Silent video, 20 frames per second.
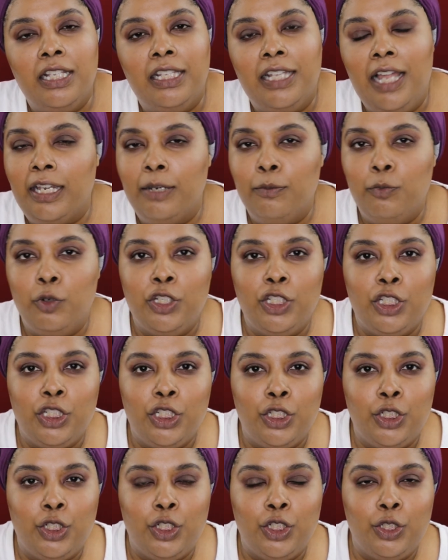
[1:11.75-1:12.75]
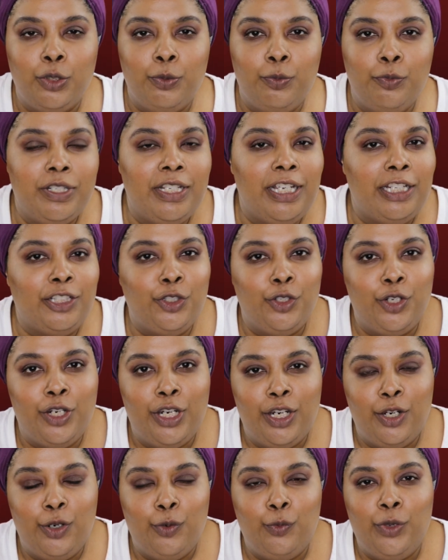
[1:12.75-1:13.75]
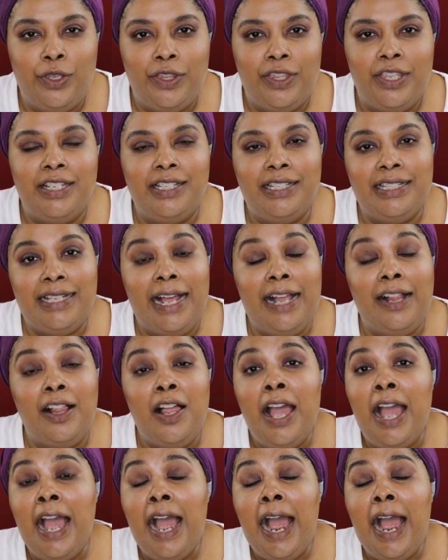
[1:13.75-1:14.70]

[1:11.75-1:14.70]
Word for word: lock in moisture, protect your hair with style.